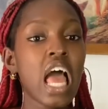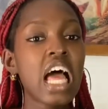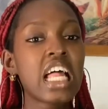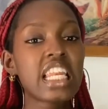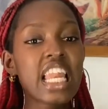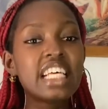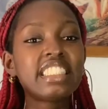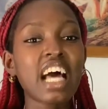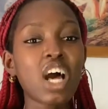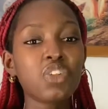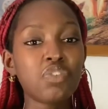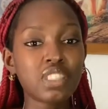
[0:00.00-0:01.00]
next
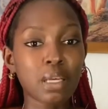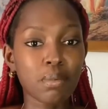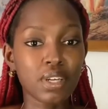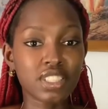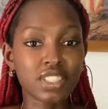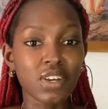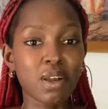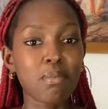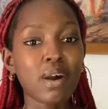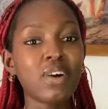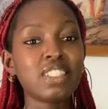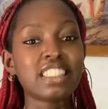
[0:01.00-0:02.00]
outfit i'm going to talk
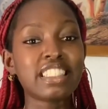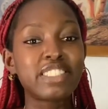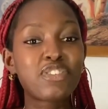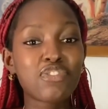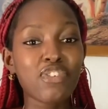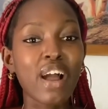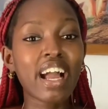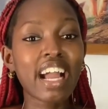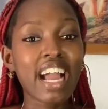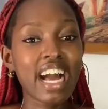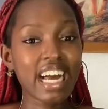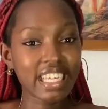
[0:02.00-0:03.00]
about is
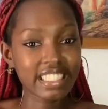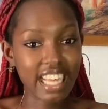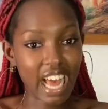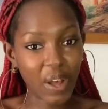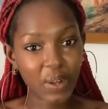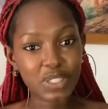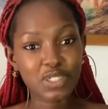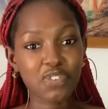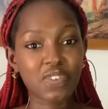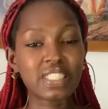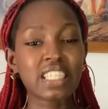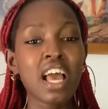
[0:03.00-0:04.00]
franca's
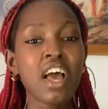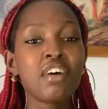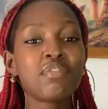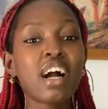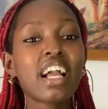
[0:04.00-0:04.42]
outfit franca